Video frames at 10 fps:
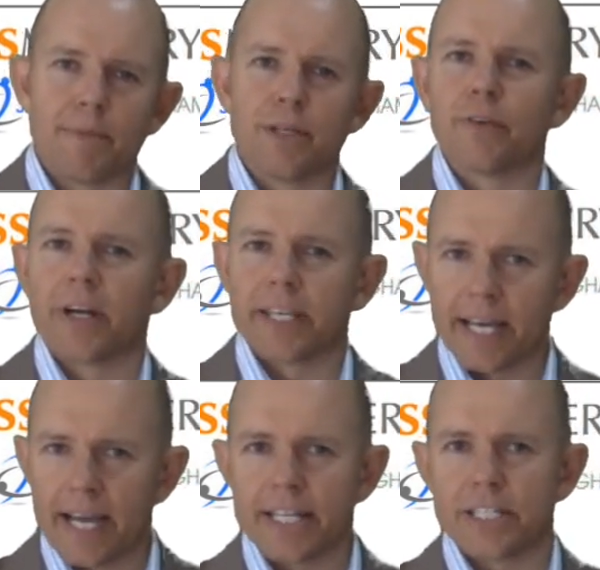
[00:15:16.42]
You've got to
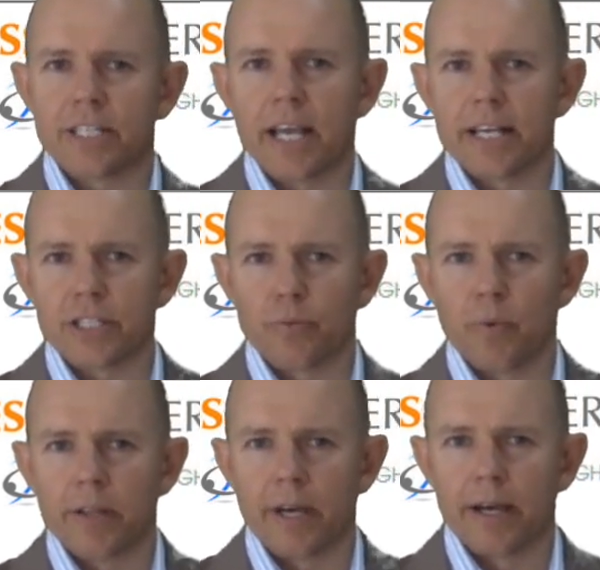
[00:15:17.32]
gauge as to
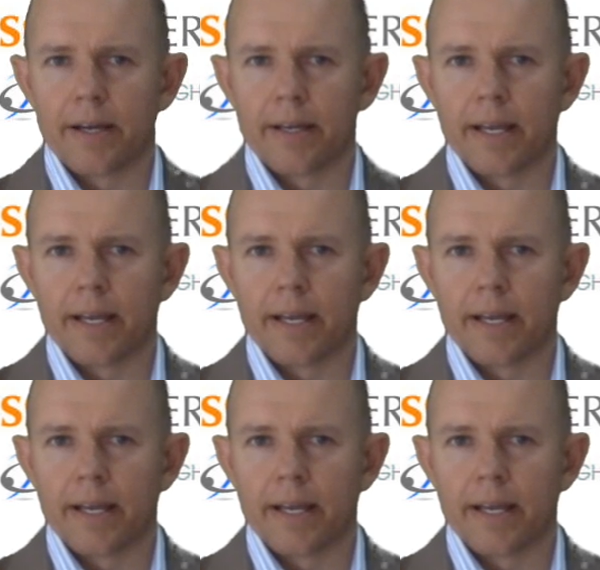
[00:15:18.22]
whether